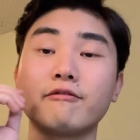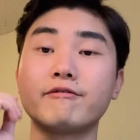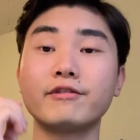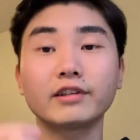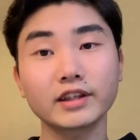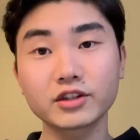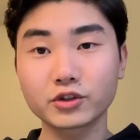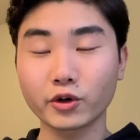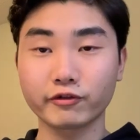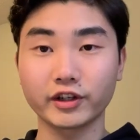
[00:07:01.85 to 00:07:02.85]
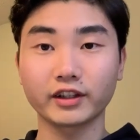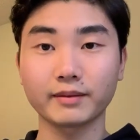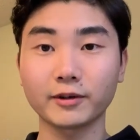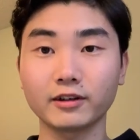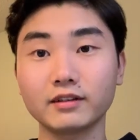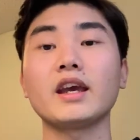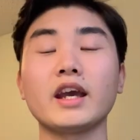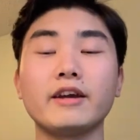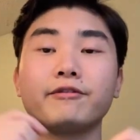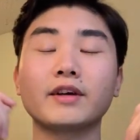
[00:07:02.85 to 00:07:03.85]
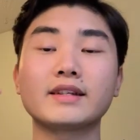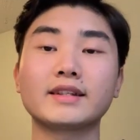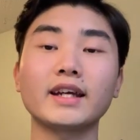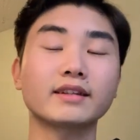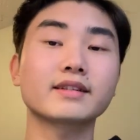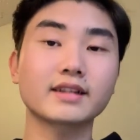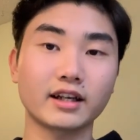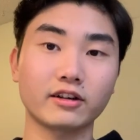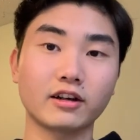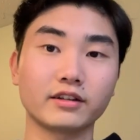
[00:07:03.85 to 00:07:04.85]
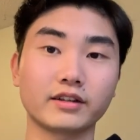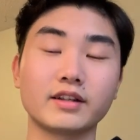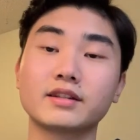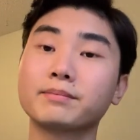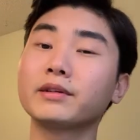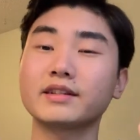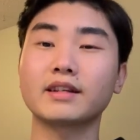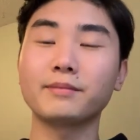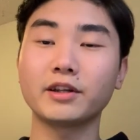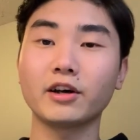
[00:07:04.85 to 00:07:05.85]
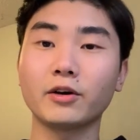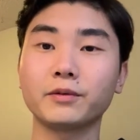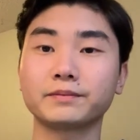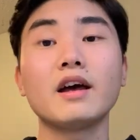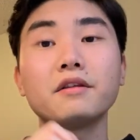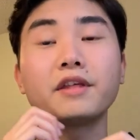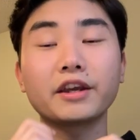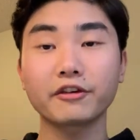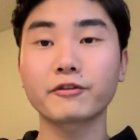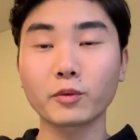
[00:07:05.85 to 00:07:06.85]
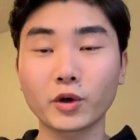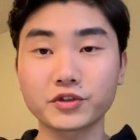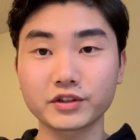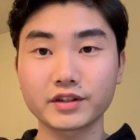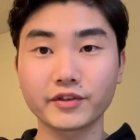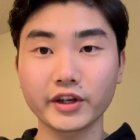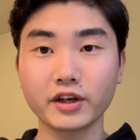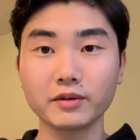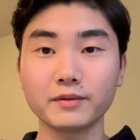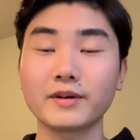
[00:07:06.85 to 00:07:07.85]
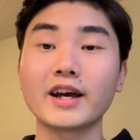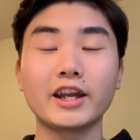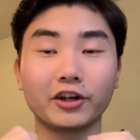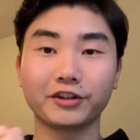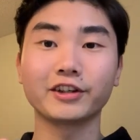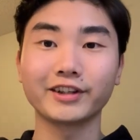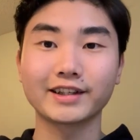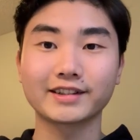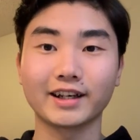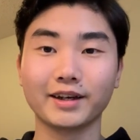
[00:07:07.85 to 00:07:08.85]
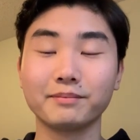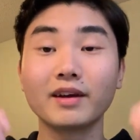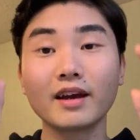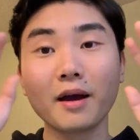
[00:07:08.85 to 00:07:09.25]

really enjoy reading them all. And if you guys like this kind of content, please let me know. Thank you for watching this video, and until next time,